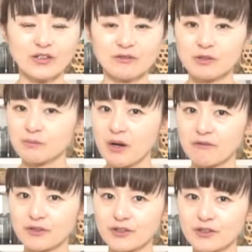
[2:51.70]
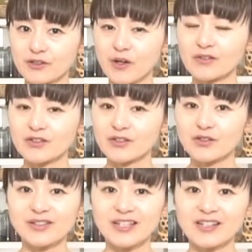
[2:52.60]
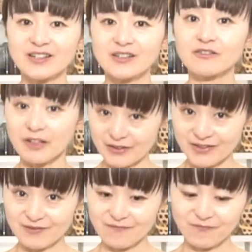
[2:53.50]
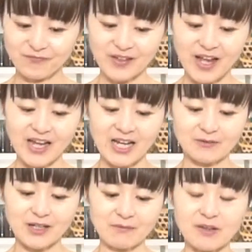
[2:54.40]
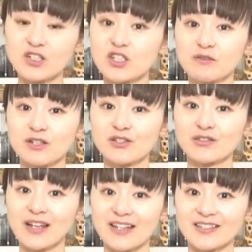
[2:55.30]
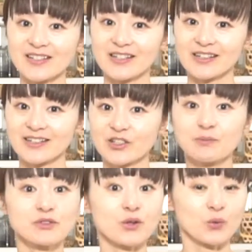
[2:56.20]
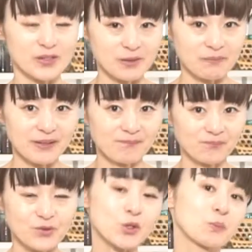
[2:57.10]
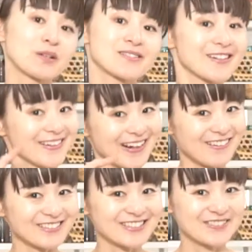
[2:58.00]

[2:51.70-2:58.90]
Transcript: if you prefer not using fish, I have a veggie version dashi soup stock recipe, so please check it out.